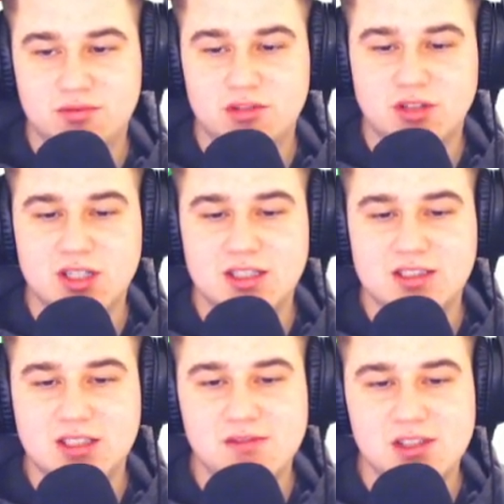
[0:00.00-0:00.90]
trading at
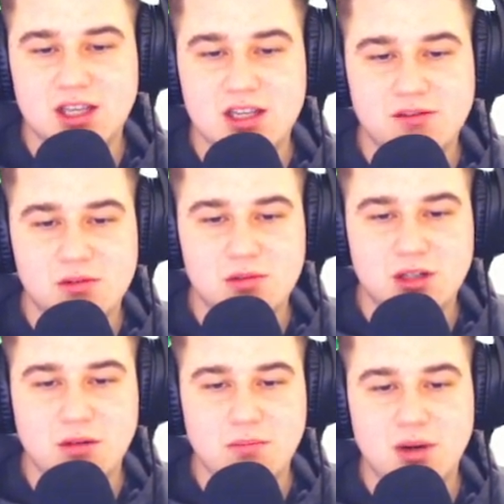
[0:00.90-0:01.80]
78. If you want
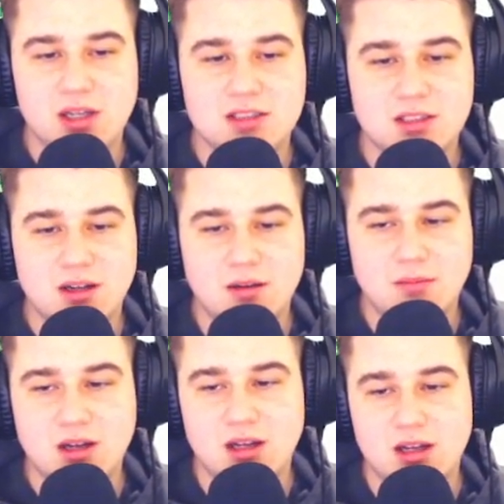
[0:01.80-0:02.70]
to go buy some
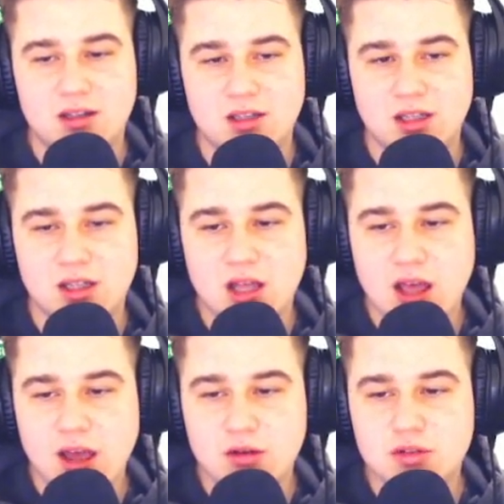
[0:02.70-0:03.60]

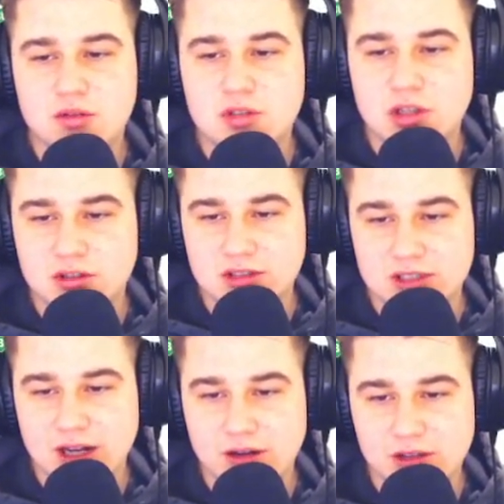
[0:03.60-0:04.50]
LQ tokens
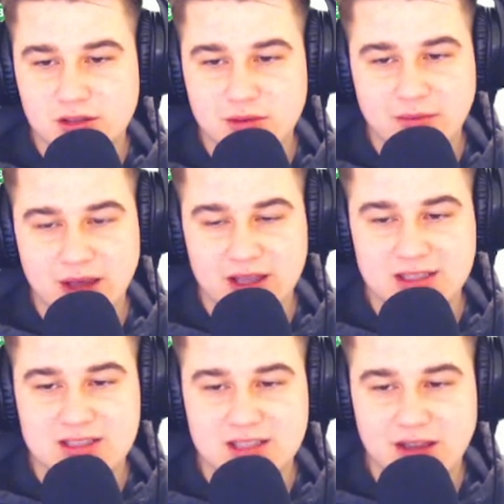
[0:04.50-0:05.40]
now, you're going to be paying
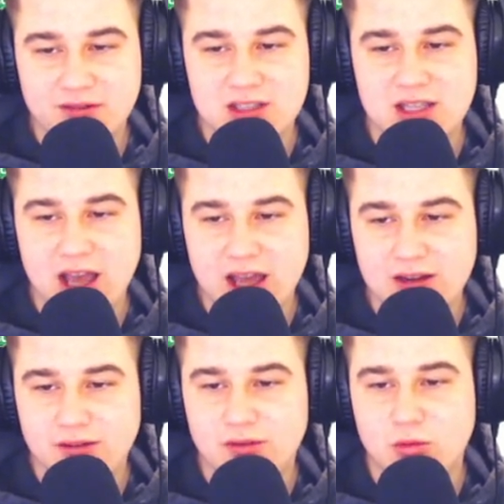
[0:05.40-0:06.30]
70
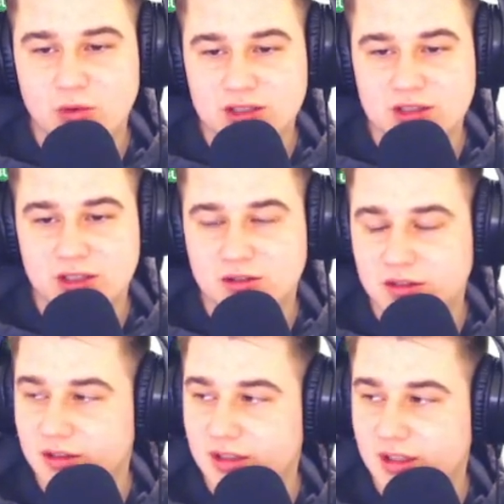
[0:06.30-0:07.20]
ADA for one
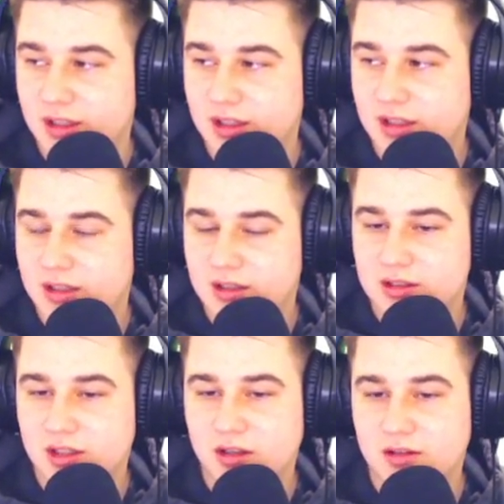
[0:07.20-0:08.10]
token.
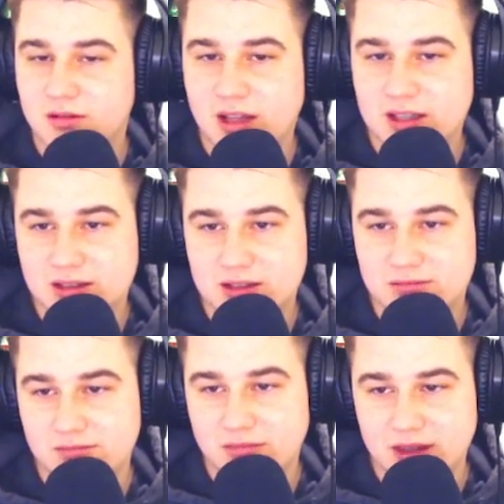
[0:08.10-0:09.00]
So that's
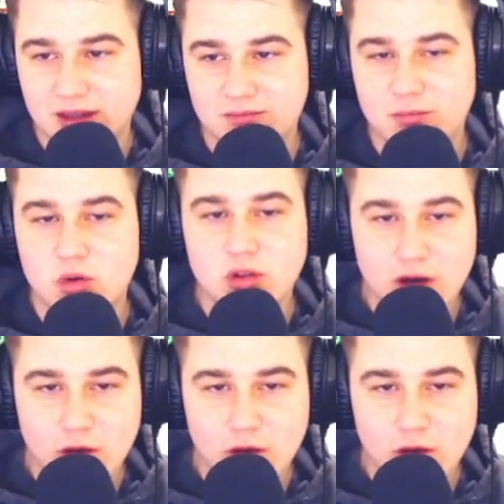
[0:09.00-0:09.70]
more than a